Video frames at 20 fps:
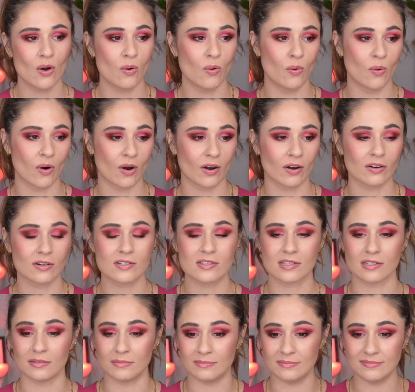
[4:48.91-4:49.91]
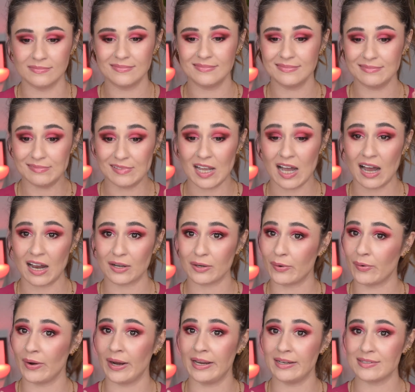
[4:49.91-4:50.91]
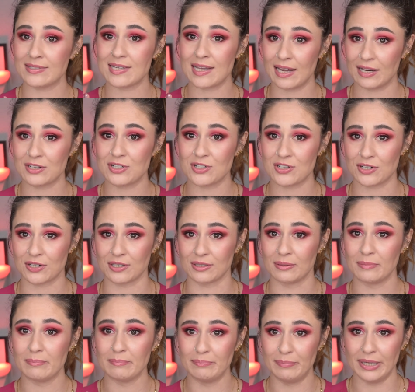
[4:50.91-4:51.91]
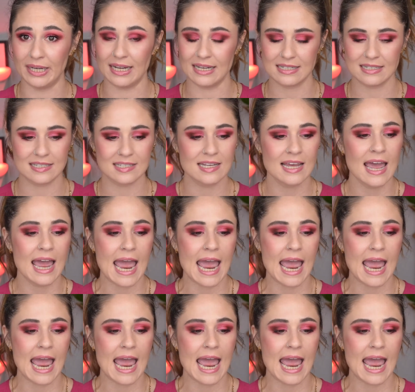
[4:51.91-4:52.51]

or some not great texture bits.